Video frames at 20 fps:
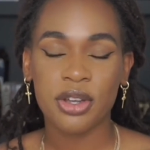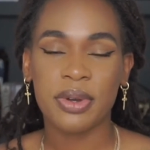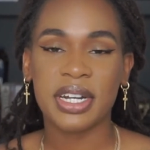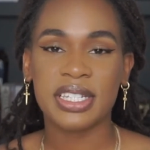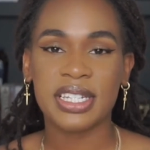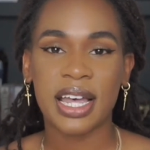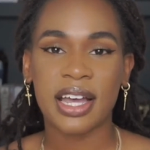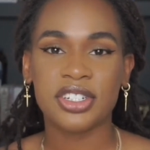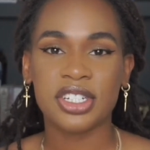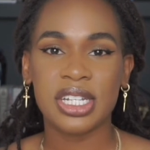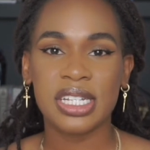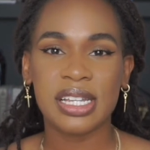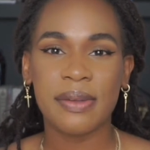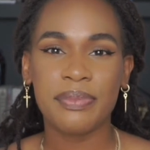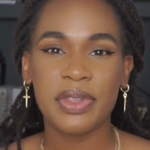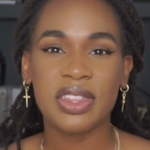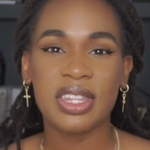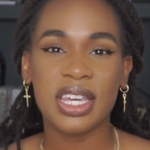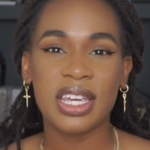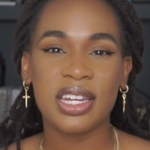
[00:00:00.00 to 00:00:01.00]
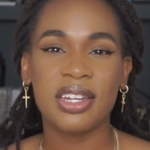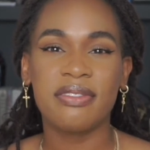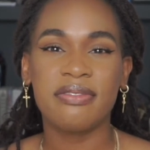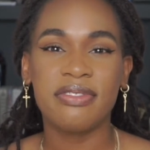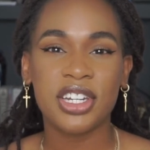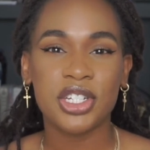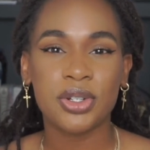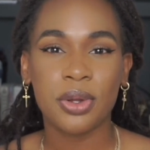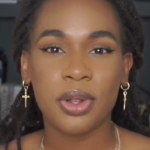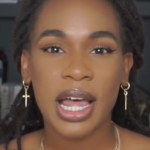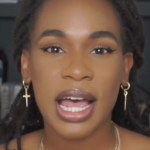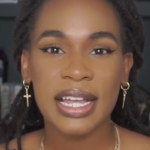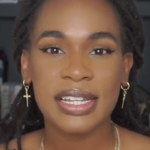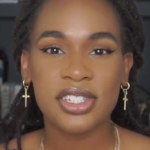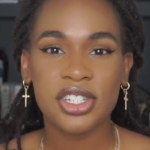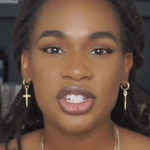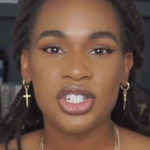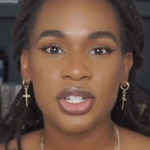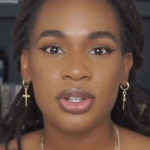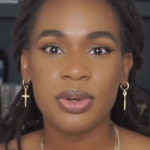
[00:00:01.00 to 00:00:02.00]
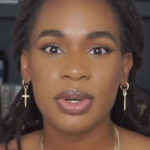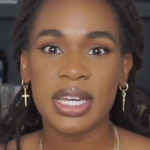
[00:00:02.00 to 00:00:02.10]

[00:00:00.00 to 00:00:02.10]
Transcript: And it's actually something the individual has to do.